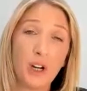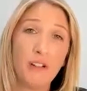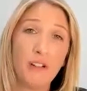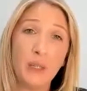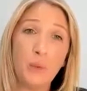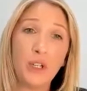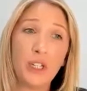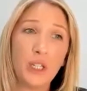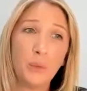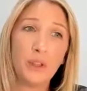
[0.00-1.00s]
currently
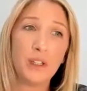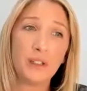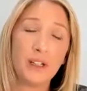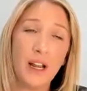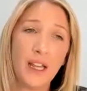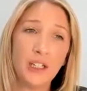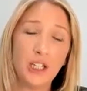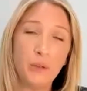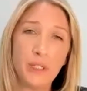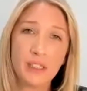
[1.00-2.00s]
working with a client
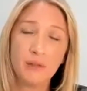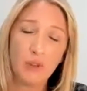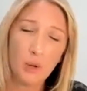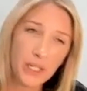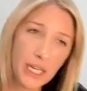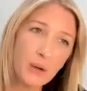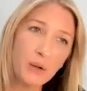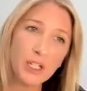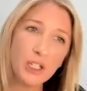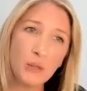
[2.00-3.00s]
who is rolling
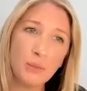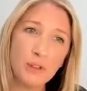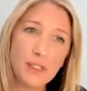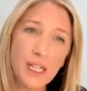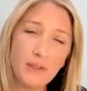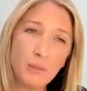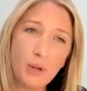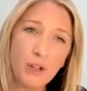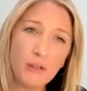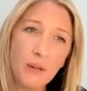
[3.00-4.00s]
out a global safety
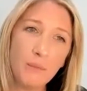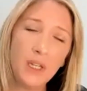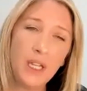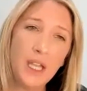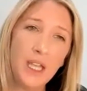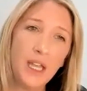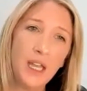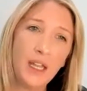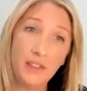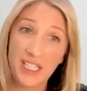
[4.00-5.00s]
program.
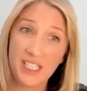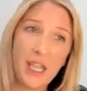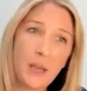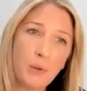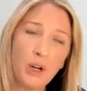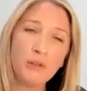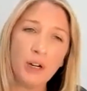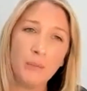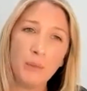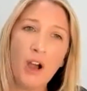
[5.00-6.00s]
And it's their
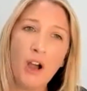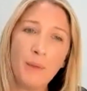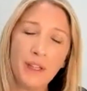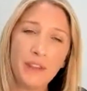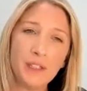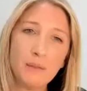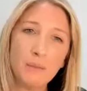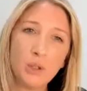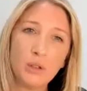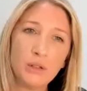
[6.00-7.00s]
program, but our methods and
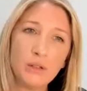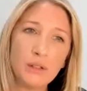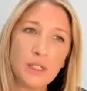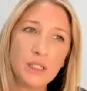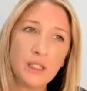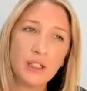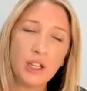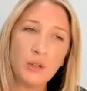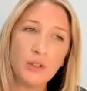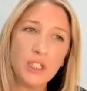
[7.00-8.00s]
models and
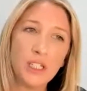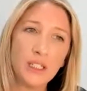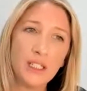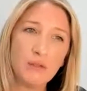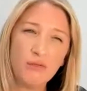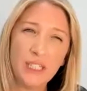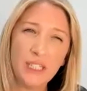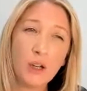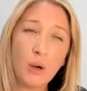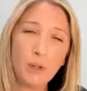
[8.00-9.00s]
coaching is
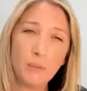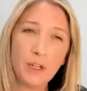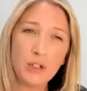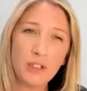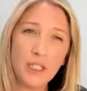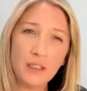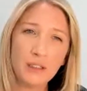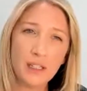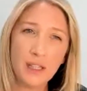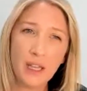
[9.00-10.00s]
really complementary to